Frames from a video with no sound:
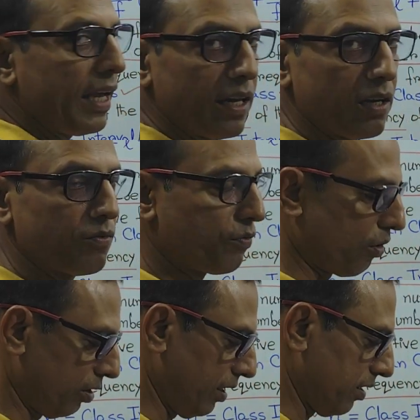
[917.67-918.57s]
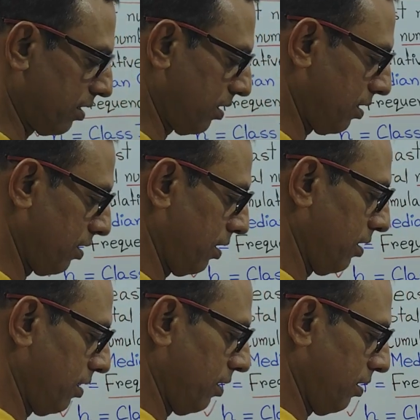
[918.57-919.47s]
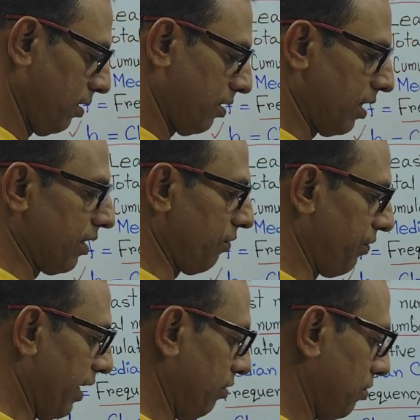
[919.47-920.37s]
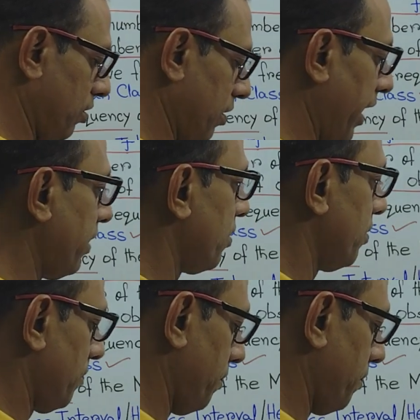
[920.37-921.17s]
L for this set of values, right?